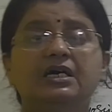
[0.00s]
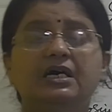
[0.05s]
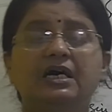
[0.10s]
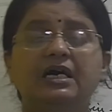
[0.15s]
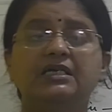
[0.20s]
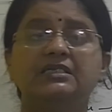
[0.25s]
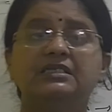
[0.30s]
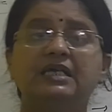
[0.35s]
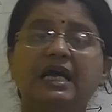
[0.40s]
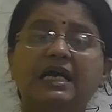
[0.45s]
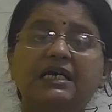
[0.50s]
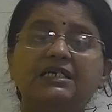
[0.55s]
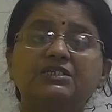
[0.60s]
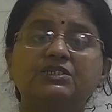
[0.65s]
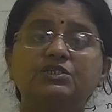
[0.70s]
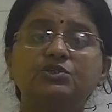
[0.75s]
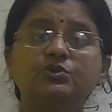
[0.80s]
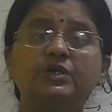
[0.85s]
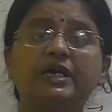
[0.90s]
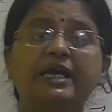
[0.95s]
an
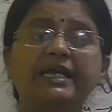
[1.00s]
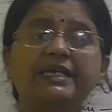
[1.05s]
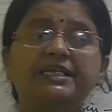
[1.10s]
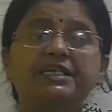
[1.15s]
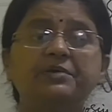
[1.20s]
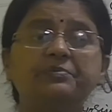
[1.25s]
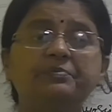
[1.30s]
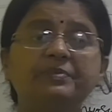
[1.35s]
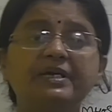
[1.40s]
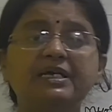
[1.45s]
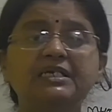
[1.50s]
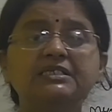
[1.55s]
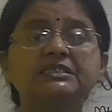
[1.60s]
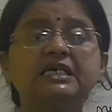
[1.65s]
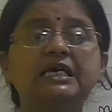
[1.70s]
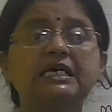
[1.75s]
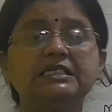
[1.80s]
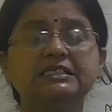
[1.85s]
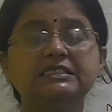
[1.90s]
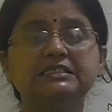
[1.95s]
active ATPase
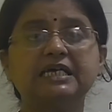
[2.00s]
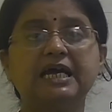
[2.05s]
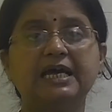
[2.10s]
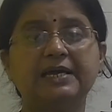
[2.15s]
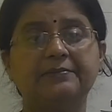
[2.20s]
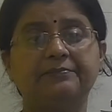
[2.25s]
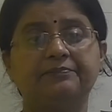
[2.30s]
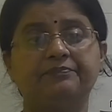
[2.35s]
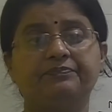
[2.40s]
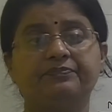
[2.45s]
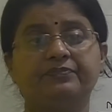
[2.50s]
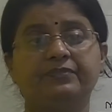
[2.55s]
enzyme.